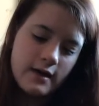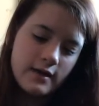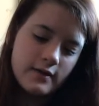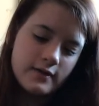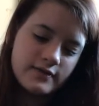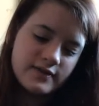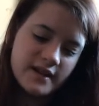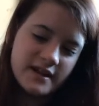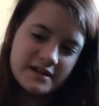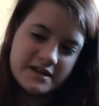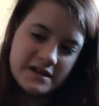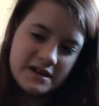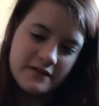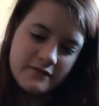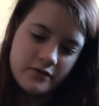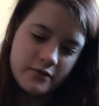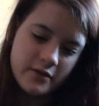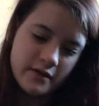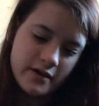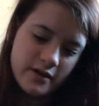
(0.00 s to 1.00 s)
13
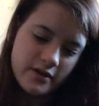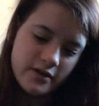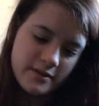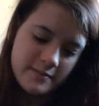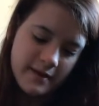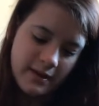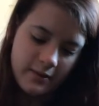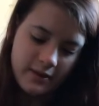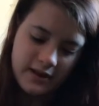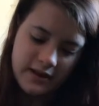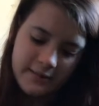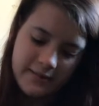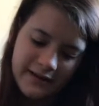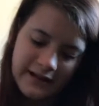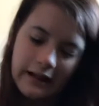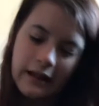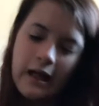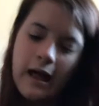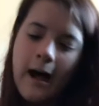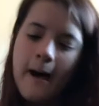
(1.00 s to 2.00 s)
if you include the big one in the
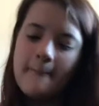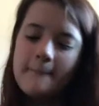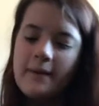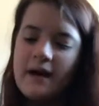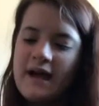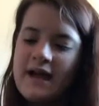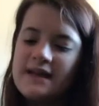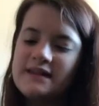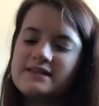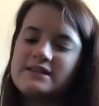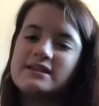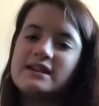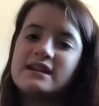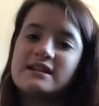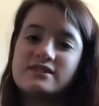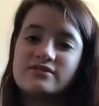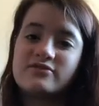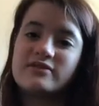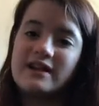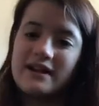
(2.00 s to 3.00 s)
middle. But
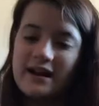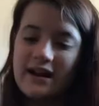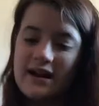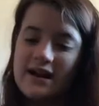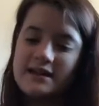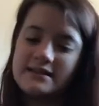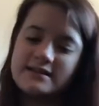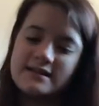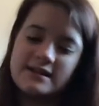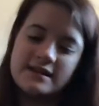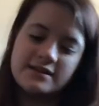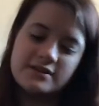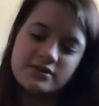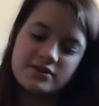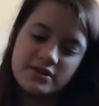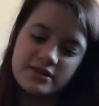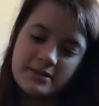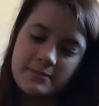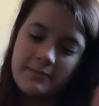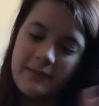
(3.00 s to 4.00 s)
it's really nice. It's
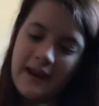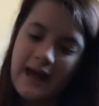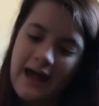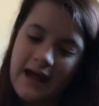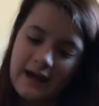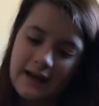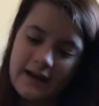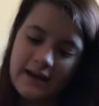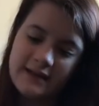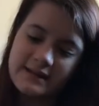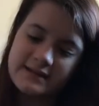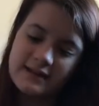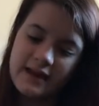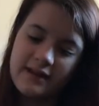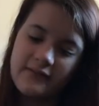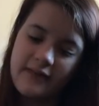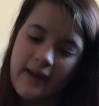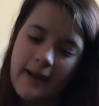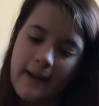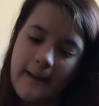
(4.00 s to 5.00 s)
just a black, it's kind
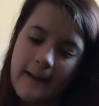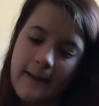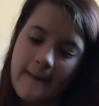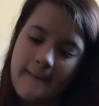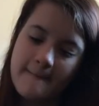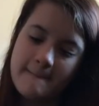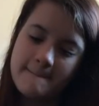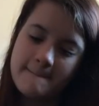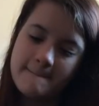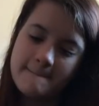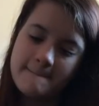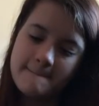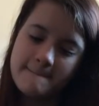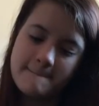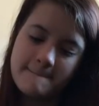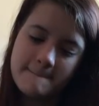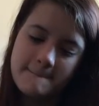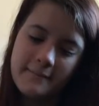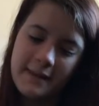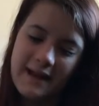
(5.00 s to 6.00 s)
of like
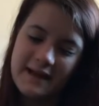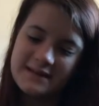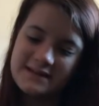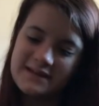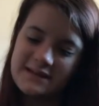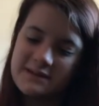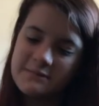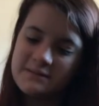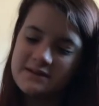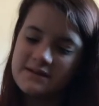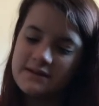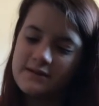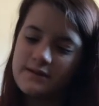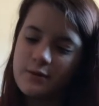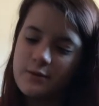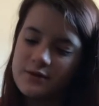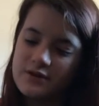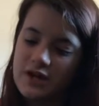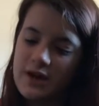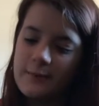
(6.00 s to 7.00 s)
plasticky material,
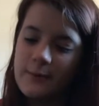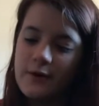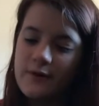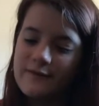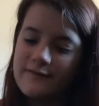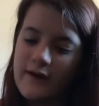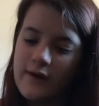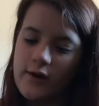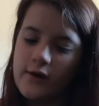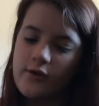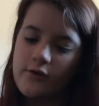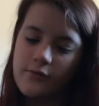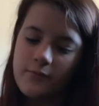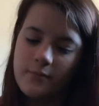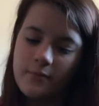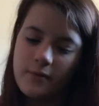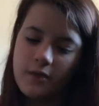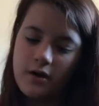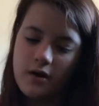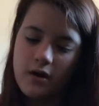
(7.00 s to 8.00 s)
which I'm not a fan of,
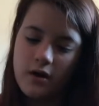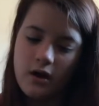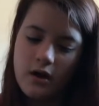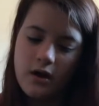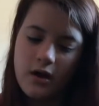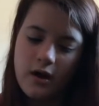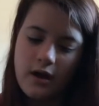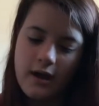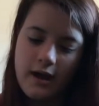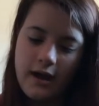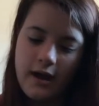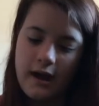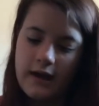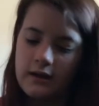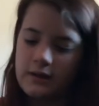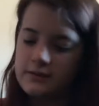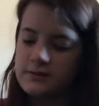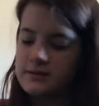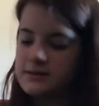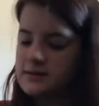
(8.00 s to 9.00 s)
but
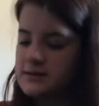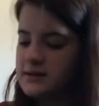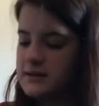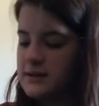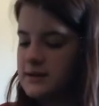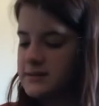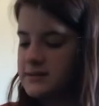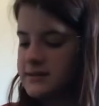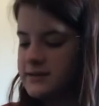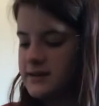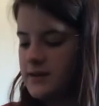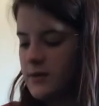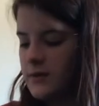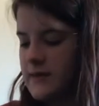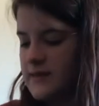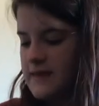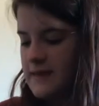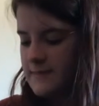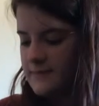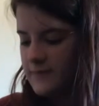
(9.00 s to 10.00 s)
I'll learn to deal
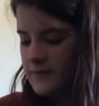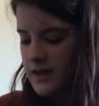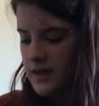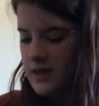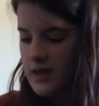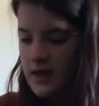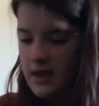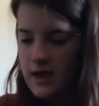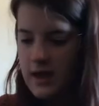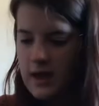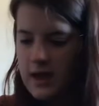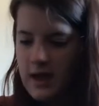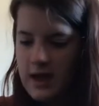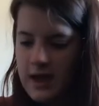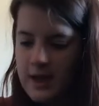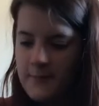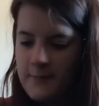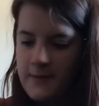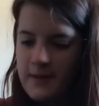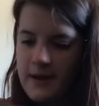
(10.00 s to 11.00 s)
with it.
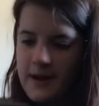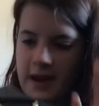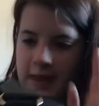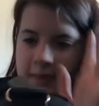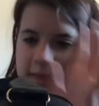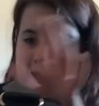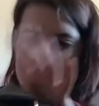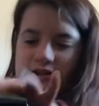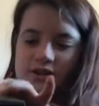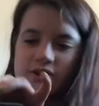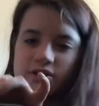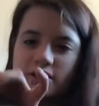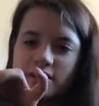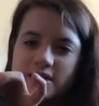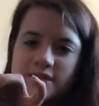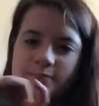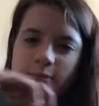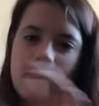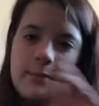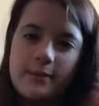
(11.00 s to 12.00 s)
And then it's just got
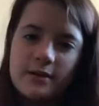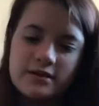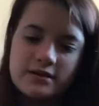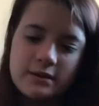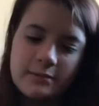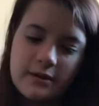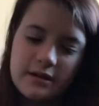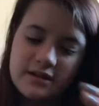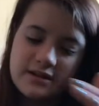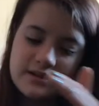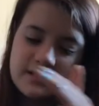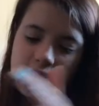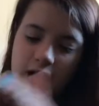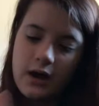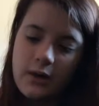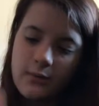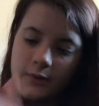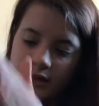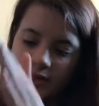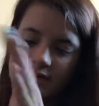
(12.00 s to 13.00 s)
this popper. So I'm going to
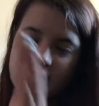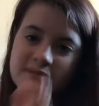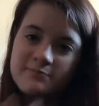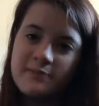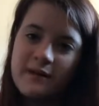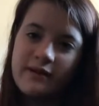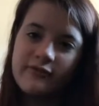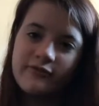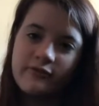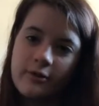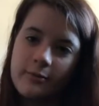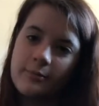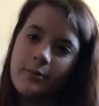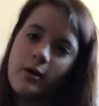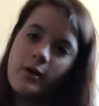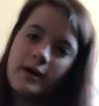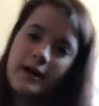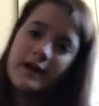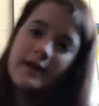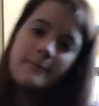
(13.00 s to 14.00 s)
start with this big front
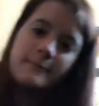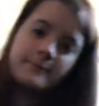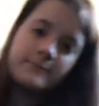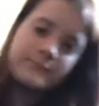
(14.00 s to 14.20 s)
pocket,